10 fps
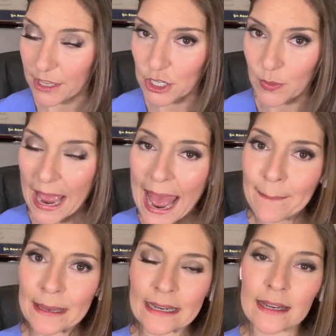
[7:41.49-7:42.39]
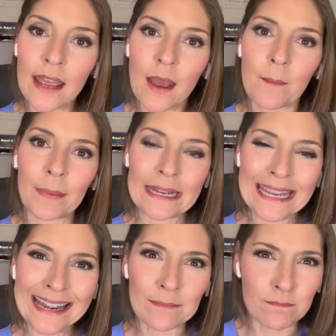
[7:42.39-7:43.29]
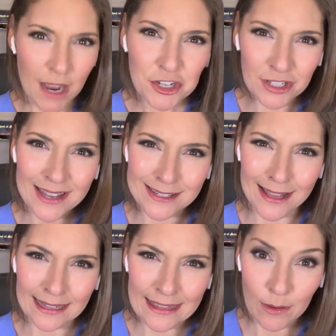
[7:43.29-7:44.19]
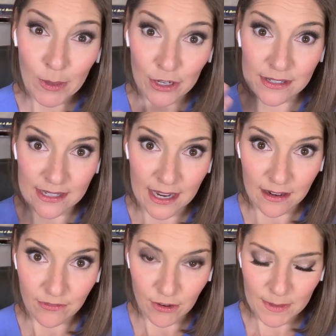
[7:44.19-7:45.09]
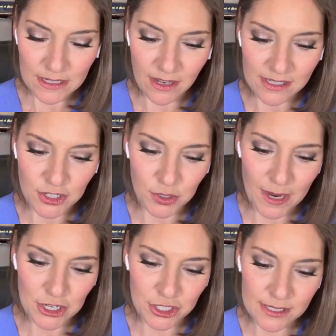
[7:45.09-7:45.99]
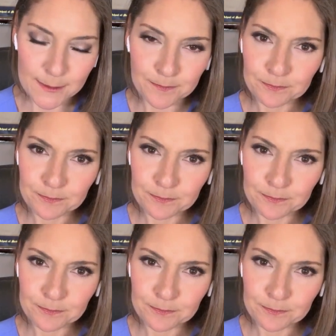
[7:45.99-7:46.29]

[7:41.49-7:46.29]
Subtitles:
They do happen, but again, much less likely than we are seeing from adult situations.